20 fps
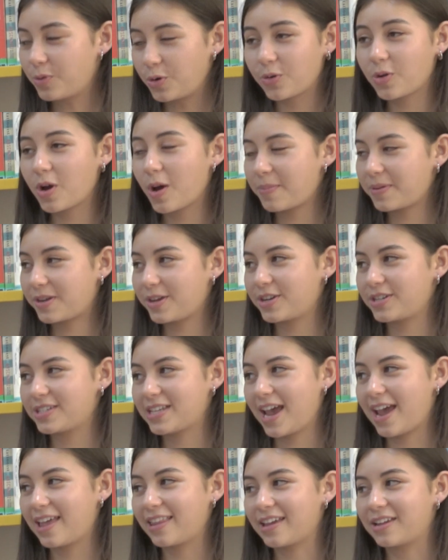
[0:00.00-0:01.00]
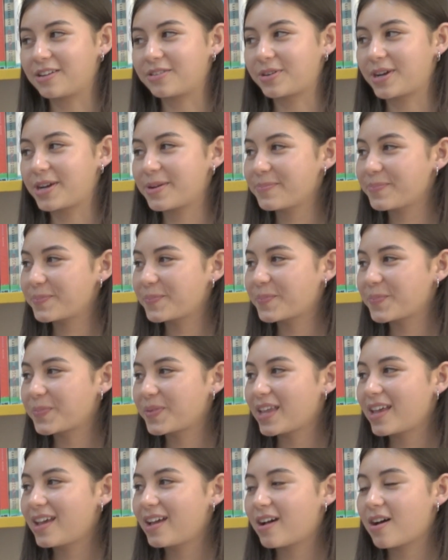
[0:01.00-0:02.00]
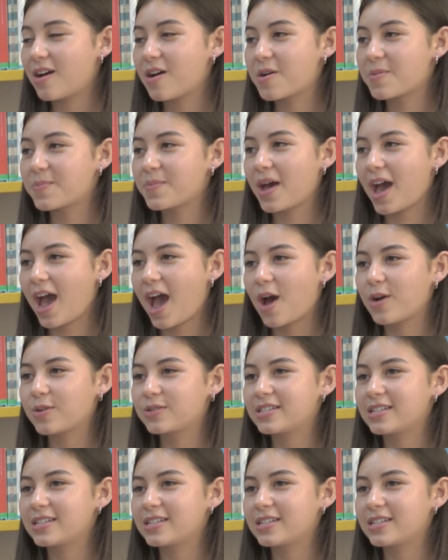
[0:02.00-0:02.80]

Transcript: grew up here in Thailand, right? How